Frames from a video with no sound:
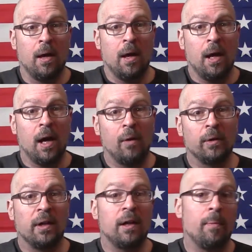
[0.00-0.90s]
And I would
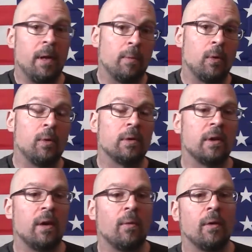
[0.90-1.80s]
say to people who would
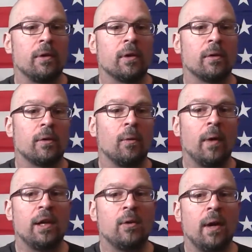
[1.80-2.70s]
say, well, the
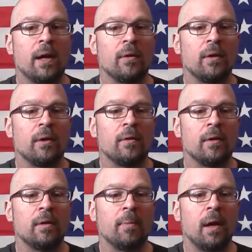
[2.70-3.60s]
way you handled it and
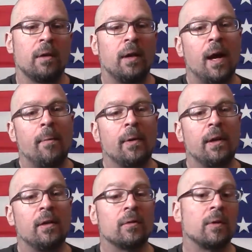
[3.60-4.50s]
responded, yeah, but
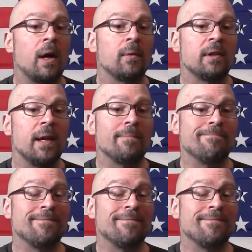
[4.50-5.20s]
here's what I would say.